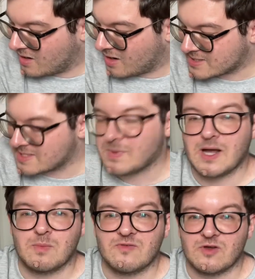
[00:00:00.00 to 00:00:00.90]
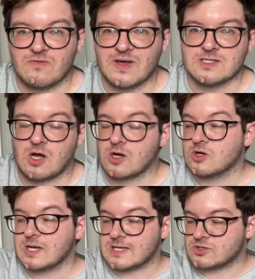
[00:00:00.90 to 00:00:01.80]
I did pick up a few things. I
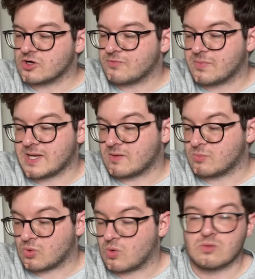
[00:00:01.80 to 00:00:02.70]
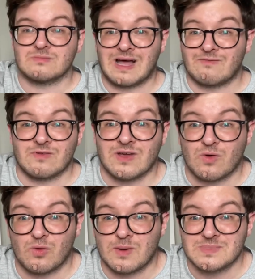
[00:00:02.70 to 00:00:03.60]
could literally pick, bought everything on the
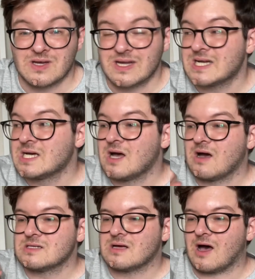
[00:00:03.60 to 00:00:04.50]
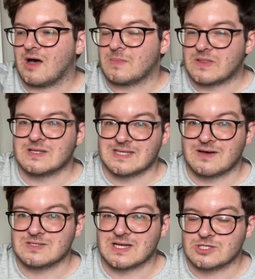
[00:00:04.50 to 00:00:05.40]
website in the
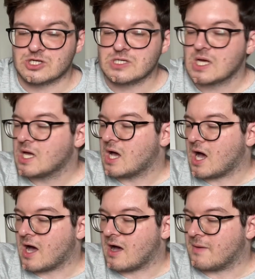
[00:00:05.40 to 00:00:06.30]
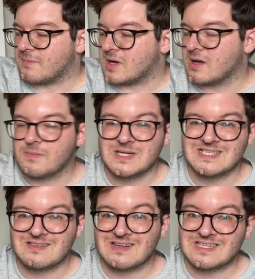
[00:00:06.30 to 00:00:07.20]
sales section, but
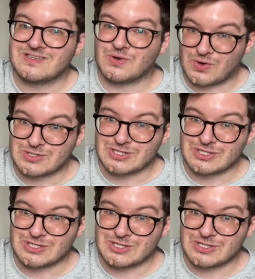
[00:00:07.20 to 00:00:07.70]
decided not to